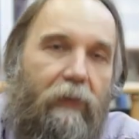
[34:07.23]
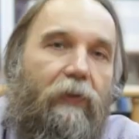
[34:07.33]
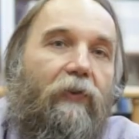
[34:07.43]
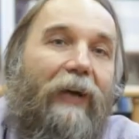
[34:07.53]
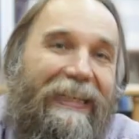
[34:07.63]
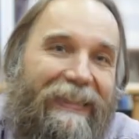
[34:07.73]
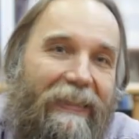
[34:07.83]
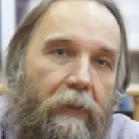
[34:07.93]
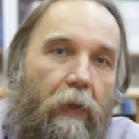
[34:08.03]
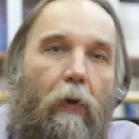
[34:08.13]
the
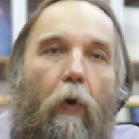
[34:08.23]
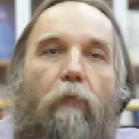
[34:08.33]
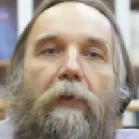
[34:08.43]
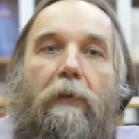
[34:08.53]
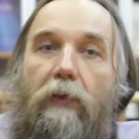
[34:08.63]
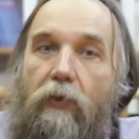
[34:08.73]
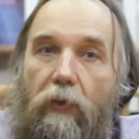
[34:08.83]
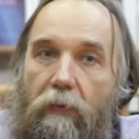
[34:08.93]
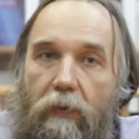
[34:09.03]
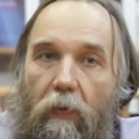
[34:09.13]
rests of religious,